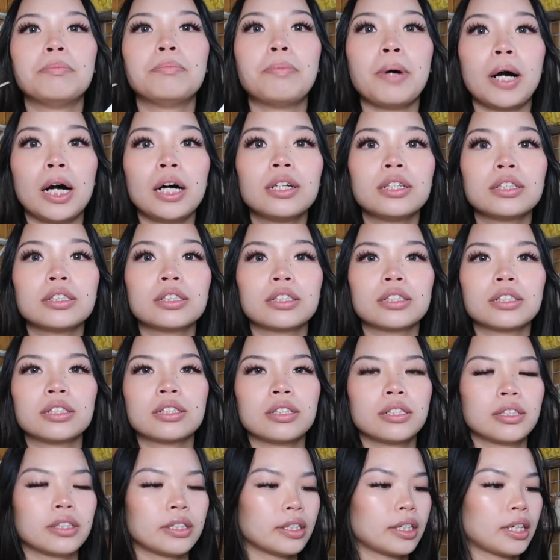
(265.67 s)
box.
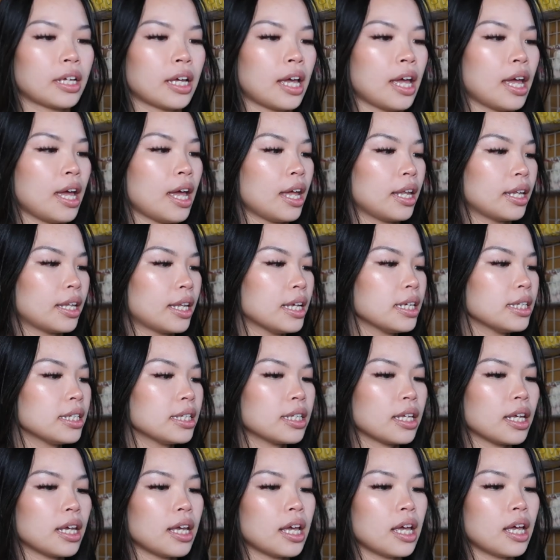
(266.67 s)

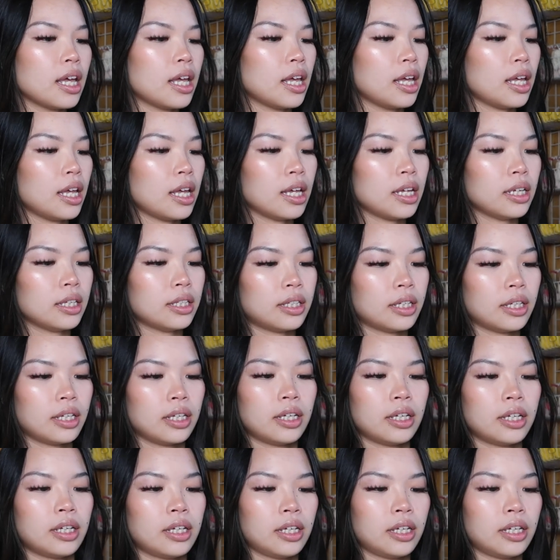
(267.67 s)
This is.